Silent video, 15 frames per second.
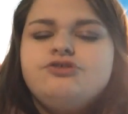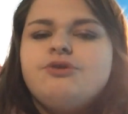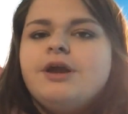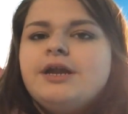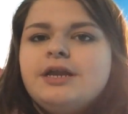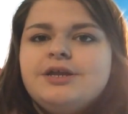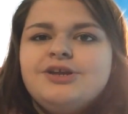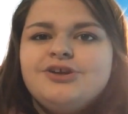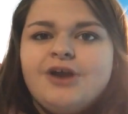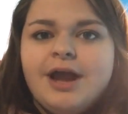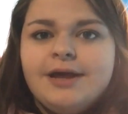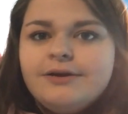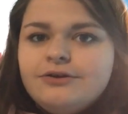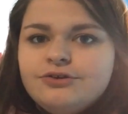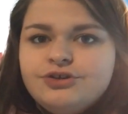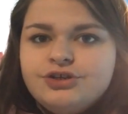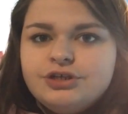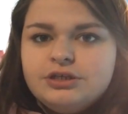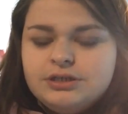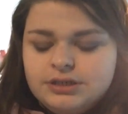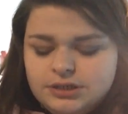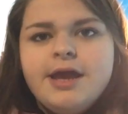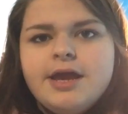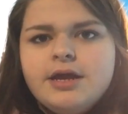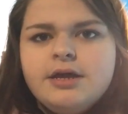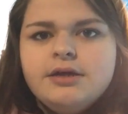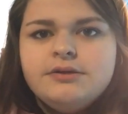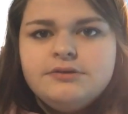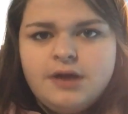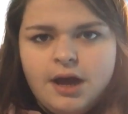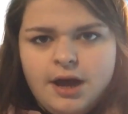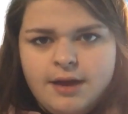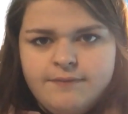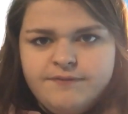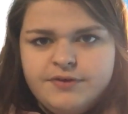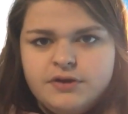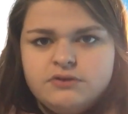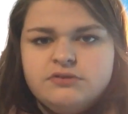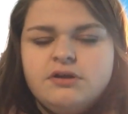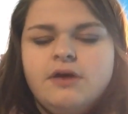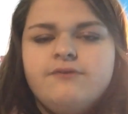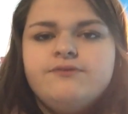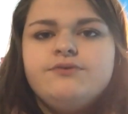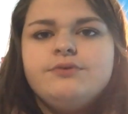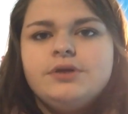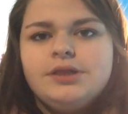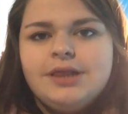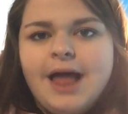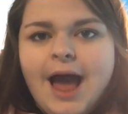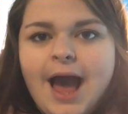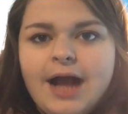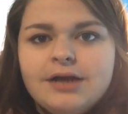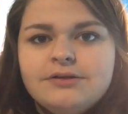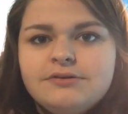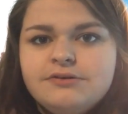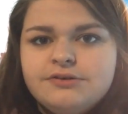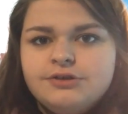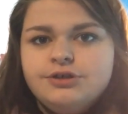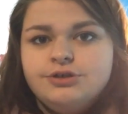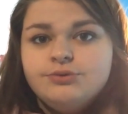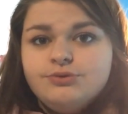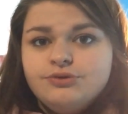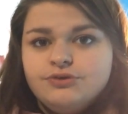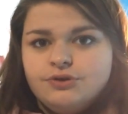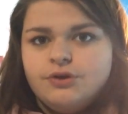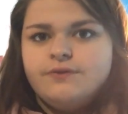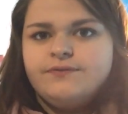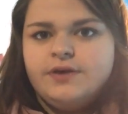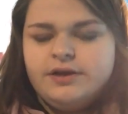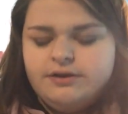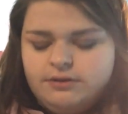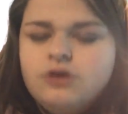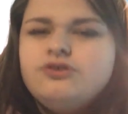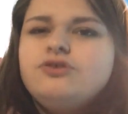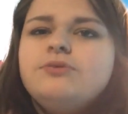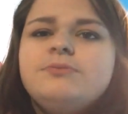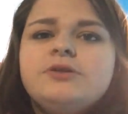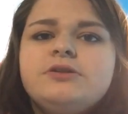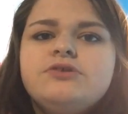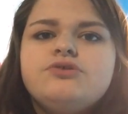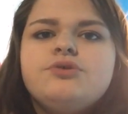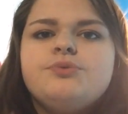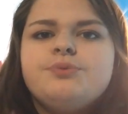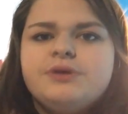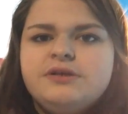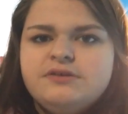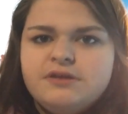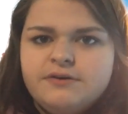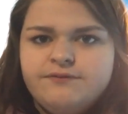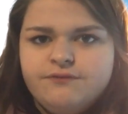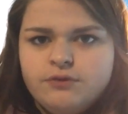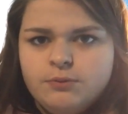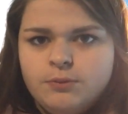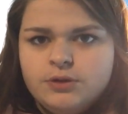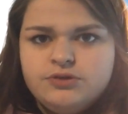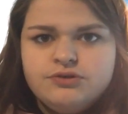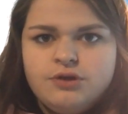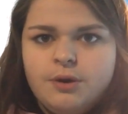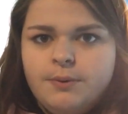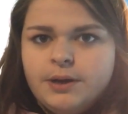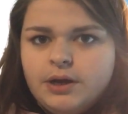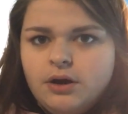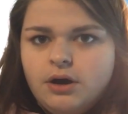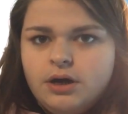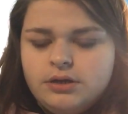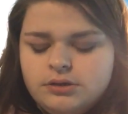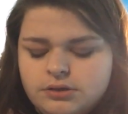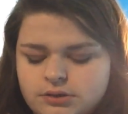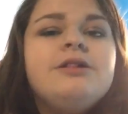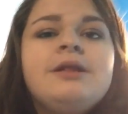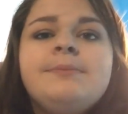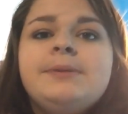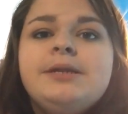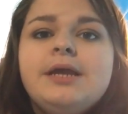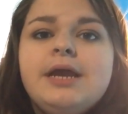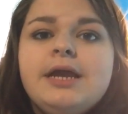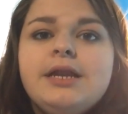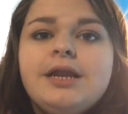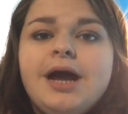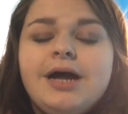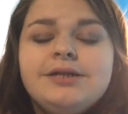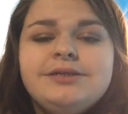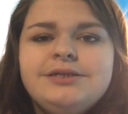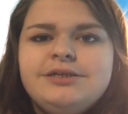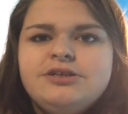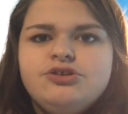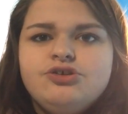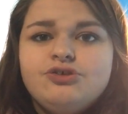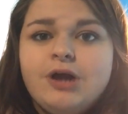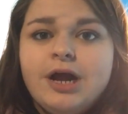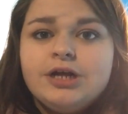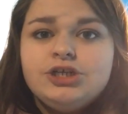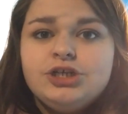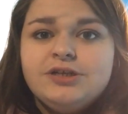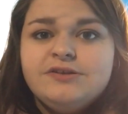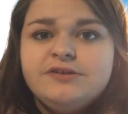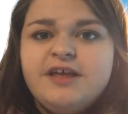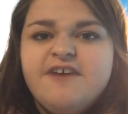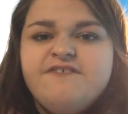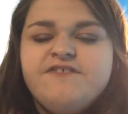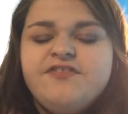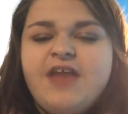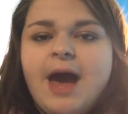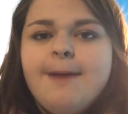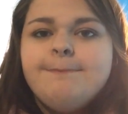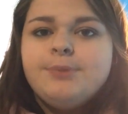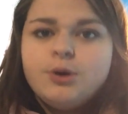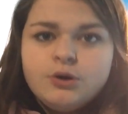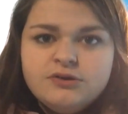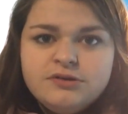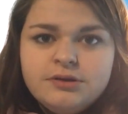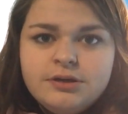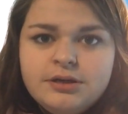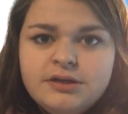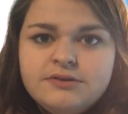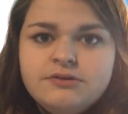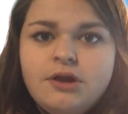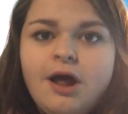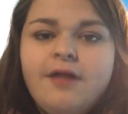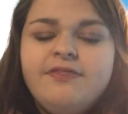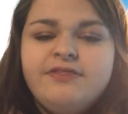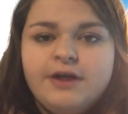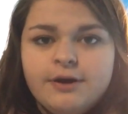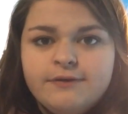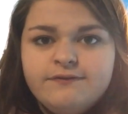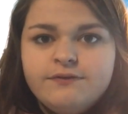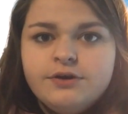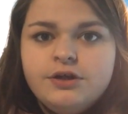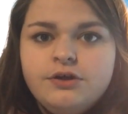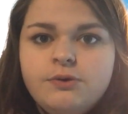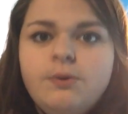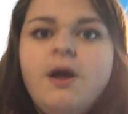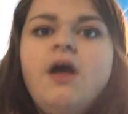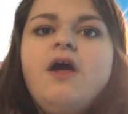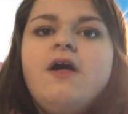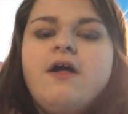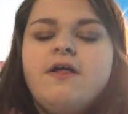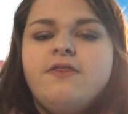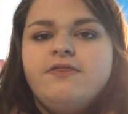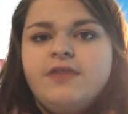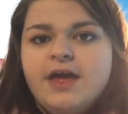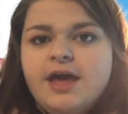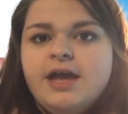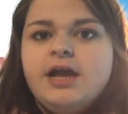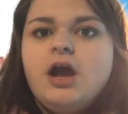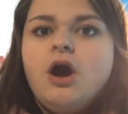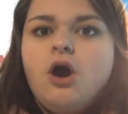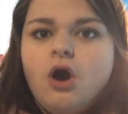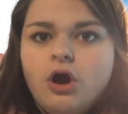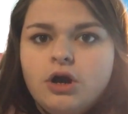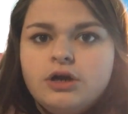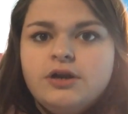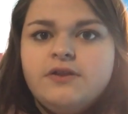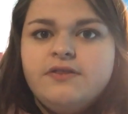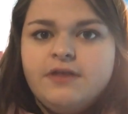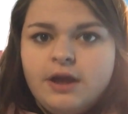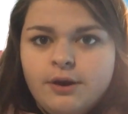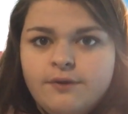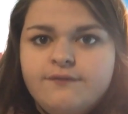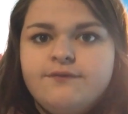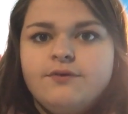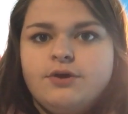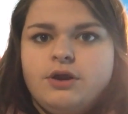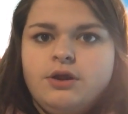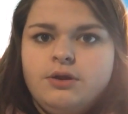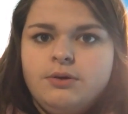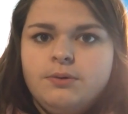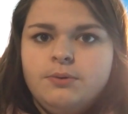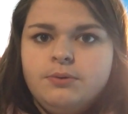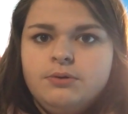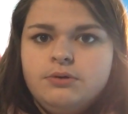draining your energy. Take time for yourself. Relax. You deserve it. Assume that there's a reason for what's going on. Eliminate unneeded distractions. If that person is not there for you, they aren't there for you.